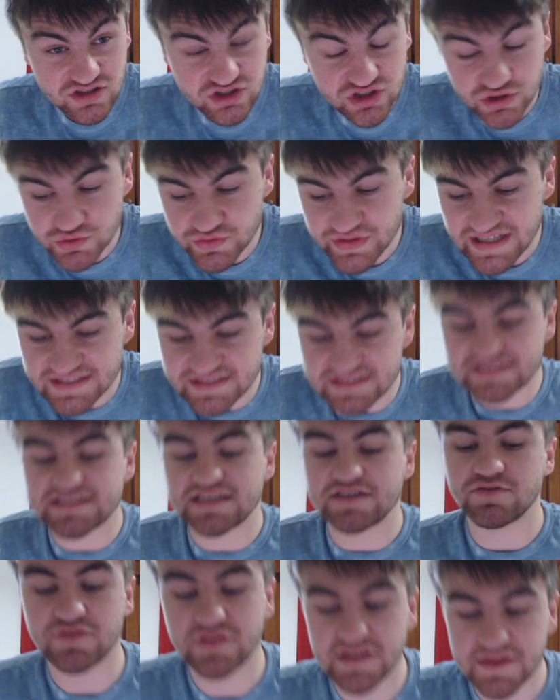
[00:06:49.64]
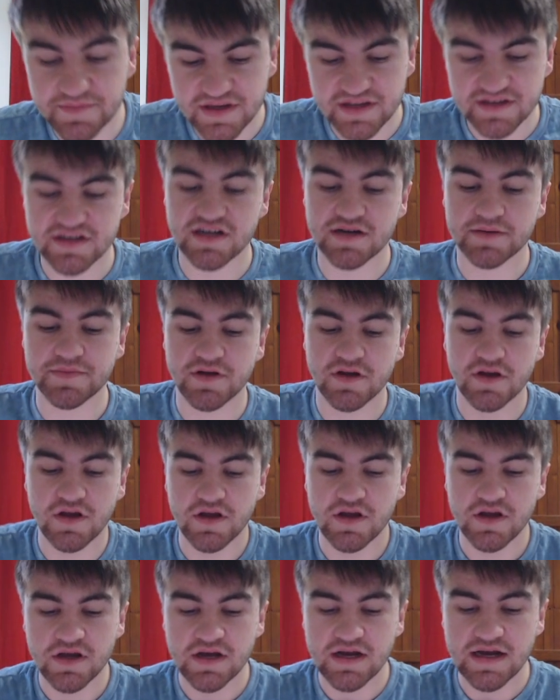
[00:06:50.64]
to necessarily pick up.
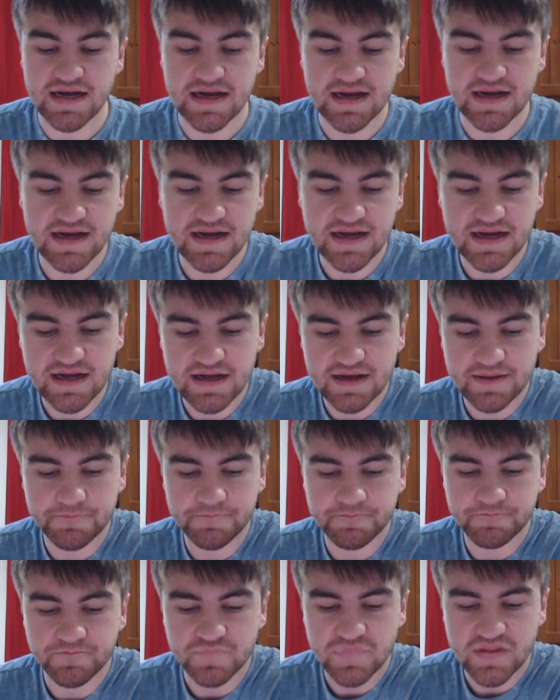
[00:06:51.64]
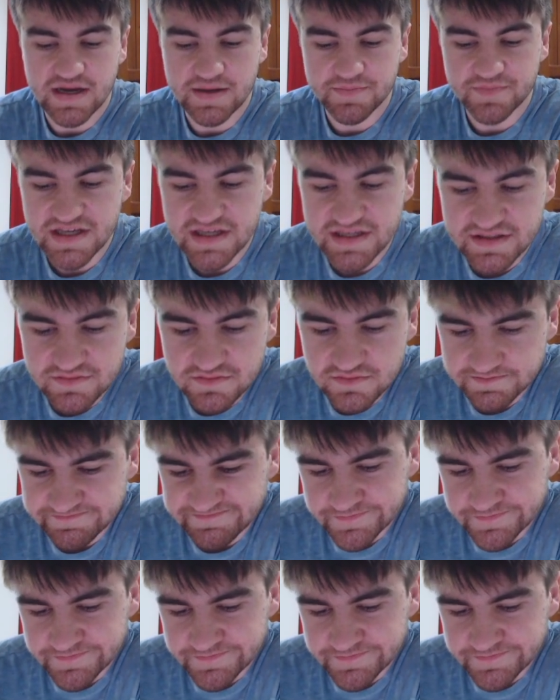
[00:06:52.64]
Um, I mean,